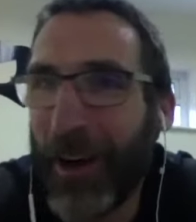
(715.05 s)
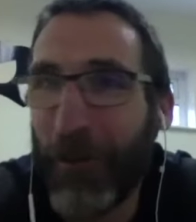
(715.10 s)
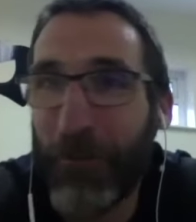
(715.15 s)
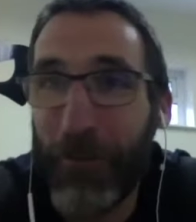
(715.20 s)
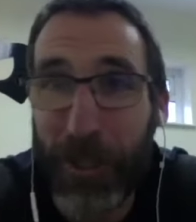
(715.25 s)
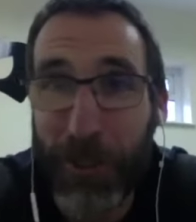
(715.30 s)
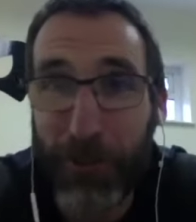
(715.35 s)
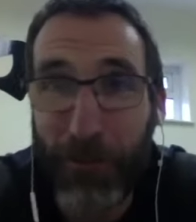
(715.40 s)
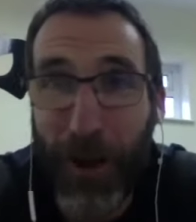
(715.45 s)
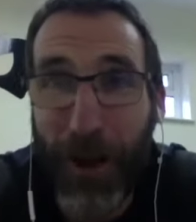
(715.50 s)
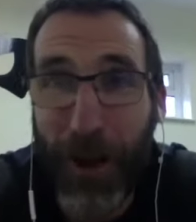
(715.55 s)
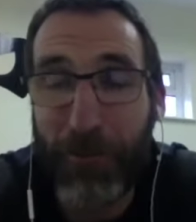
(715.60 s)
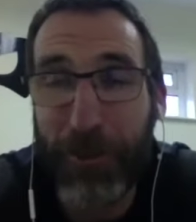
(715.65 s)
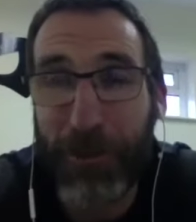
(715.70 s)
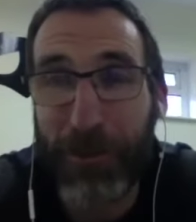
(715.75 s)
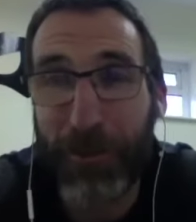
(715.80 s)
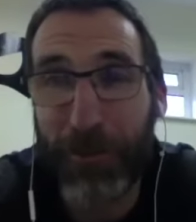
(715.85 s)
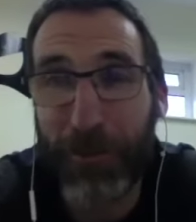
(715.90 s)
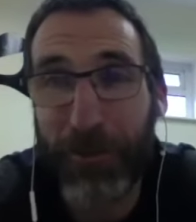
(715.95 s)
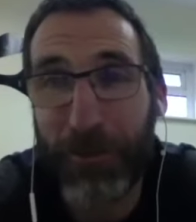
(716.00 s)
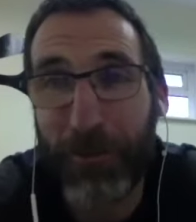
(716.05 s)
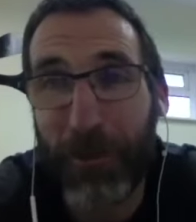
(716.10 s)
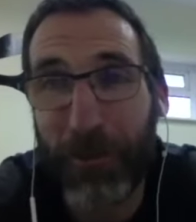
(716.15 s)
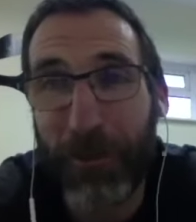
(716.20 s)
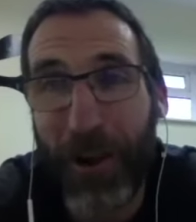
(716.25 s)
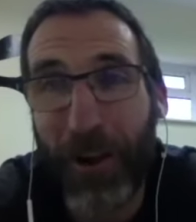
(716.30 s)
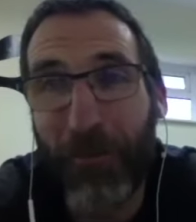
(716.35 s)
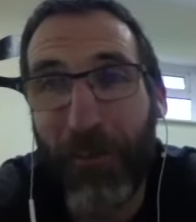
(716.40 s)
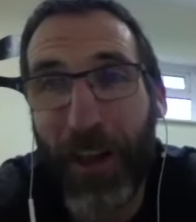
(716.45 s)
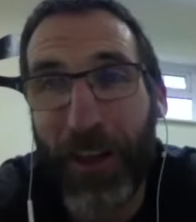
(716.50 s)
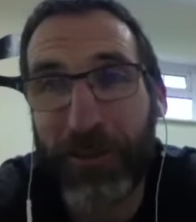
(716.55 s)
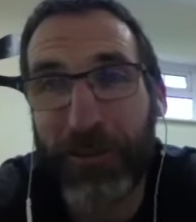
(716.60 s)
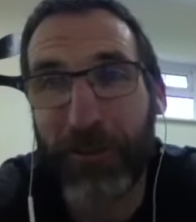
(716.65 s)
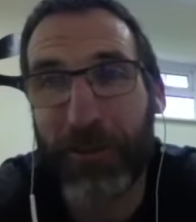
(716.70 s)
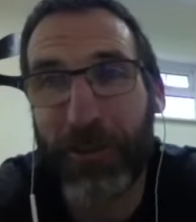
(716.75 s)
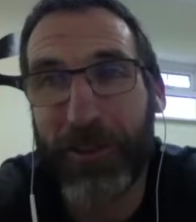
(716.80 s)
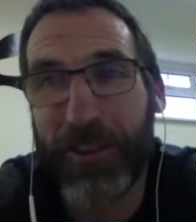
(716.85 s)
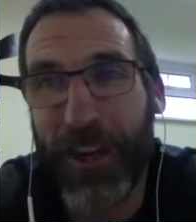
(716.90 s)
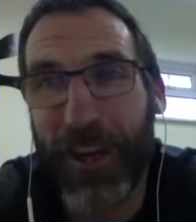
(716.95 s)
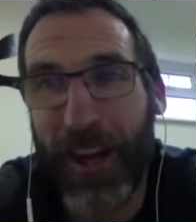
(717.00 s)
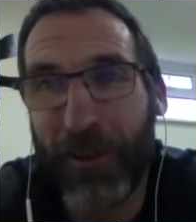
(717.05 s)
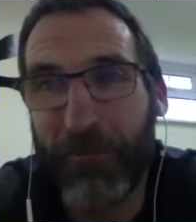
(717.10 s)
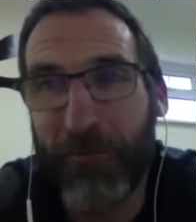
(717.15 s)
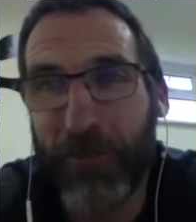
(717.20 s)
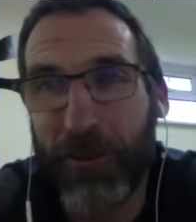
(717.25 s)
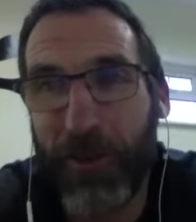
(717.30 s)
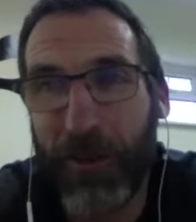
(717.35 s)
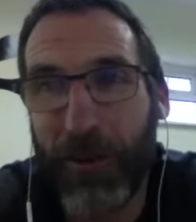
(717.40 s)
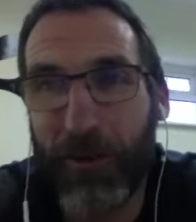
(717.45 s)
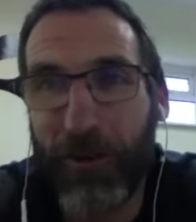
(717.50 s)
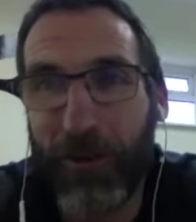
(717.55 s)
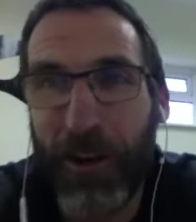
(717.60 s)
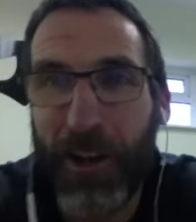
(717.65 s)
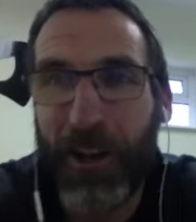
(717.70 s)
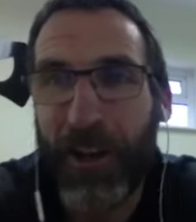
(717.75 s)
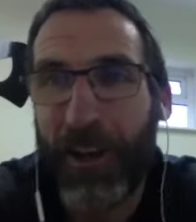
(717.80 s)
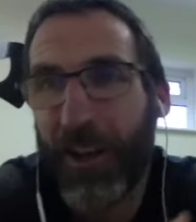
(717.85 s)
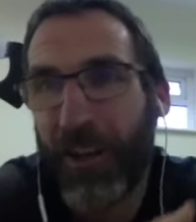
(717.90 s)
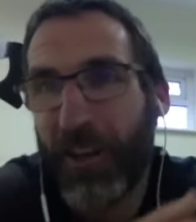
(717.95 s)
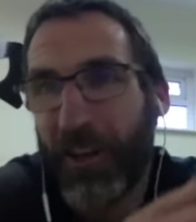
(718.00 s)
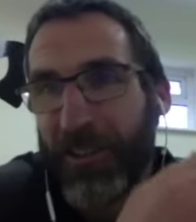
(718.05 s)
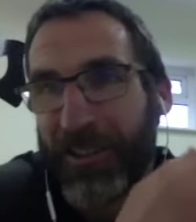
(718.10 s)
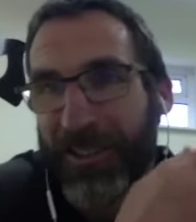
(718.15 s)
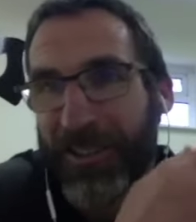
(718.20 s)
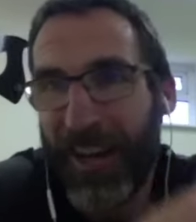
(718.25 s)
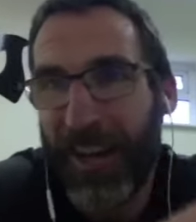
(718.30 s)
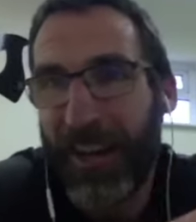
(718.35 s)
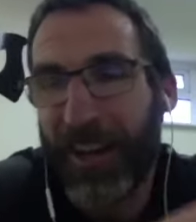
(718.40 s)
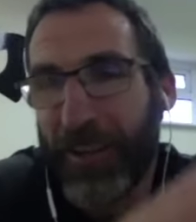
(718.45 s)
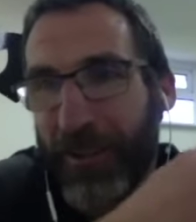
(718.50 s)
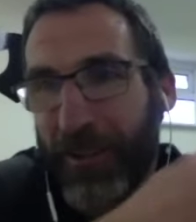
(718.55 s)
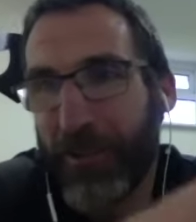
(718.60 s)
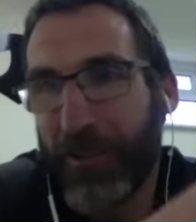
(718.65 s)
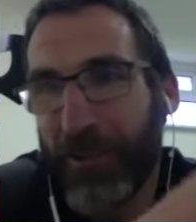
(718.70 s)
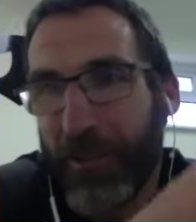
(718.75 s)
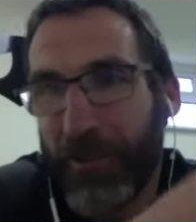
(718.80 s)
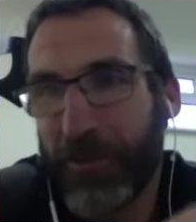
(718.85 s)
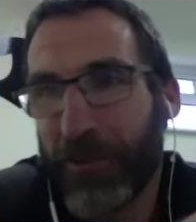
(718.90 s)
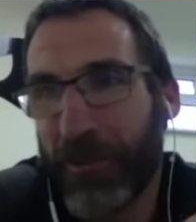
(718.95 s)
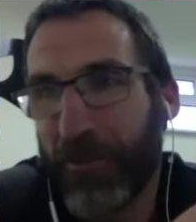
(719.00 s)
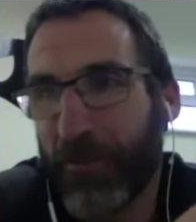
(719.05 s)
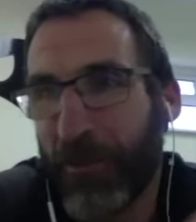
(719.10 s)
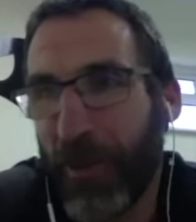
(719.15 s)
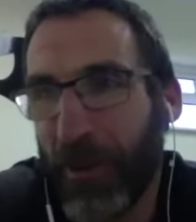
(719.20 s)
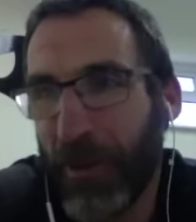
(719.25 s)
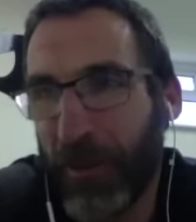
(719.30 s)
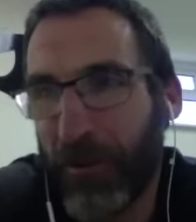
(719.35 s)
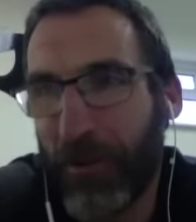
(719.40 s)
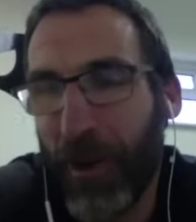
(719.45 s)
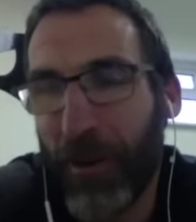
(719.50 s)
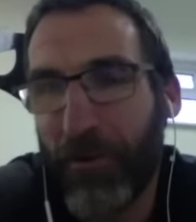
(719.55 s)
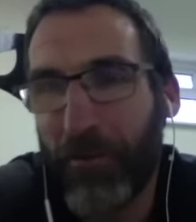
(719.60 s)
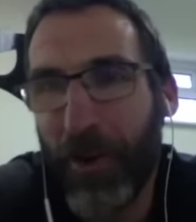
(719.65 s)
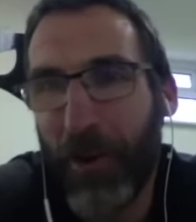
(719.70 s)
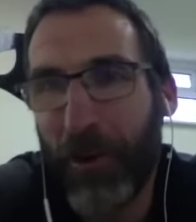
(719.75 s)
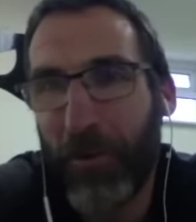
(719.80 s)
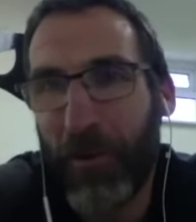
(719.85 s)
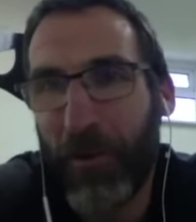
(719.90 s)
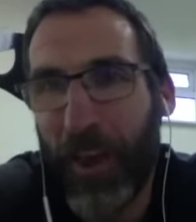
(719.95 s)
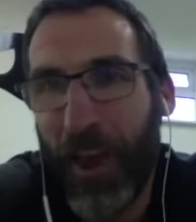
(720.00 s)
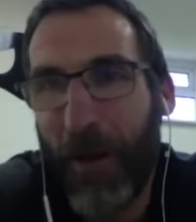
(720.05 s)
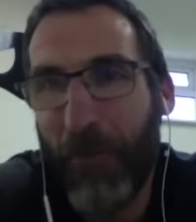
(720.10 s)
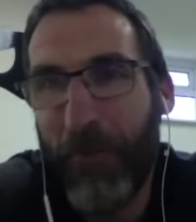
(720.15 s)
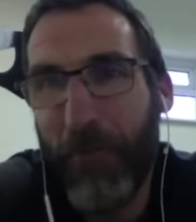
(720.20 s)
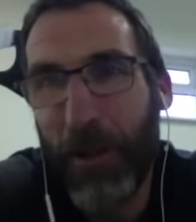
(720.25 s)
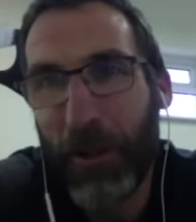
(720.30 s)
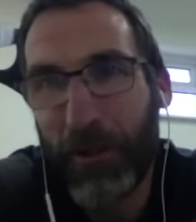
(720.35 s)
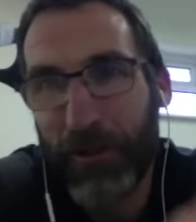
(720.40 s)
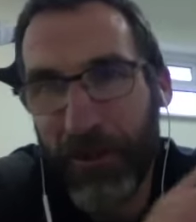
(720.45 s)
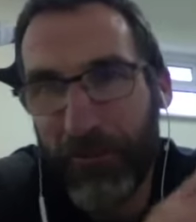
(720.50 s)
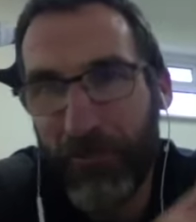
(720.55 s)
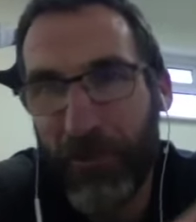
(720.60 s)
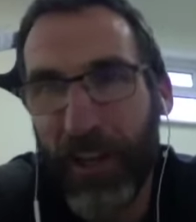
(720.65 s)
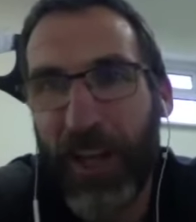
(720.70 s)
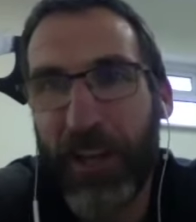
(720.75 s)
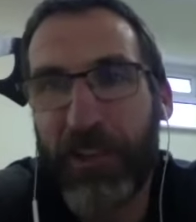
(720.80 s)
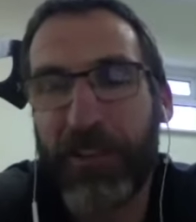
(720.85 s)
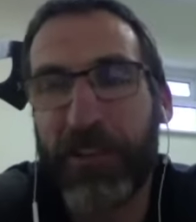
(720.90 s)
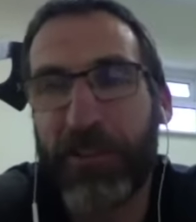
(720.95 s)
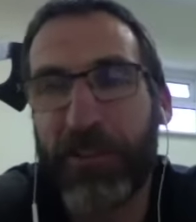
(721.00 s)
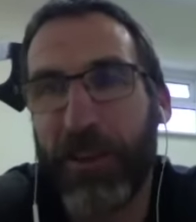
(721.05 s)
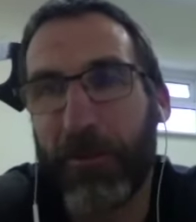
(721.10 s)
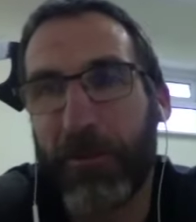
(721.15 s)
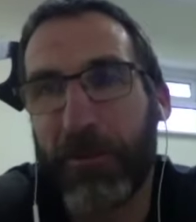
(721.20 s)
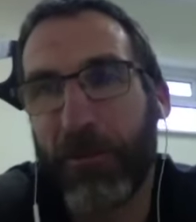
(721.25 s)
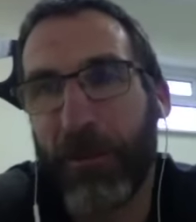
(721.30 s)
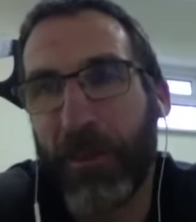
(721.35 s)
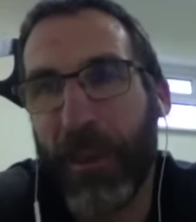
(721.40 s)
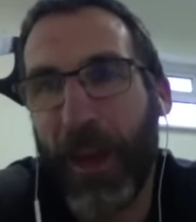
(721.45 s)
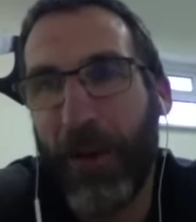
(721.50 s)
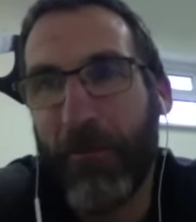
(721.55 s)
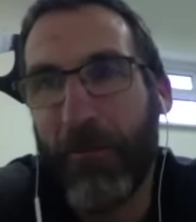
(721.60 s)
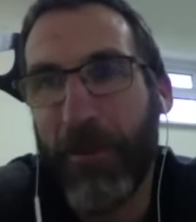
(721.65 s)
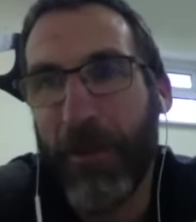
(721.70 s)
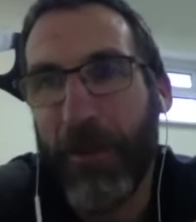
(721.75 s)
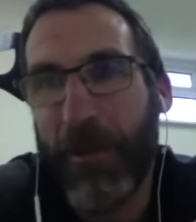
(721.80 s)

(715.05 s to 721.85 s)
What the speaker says: Rhys Webb was also around that sort of time. So started to do some one-to-one work with them, build some relationships with them.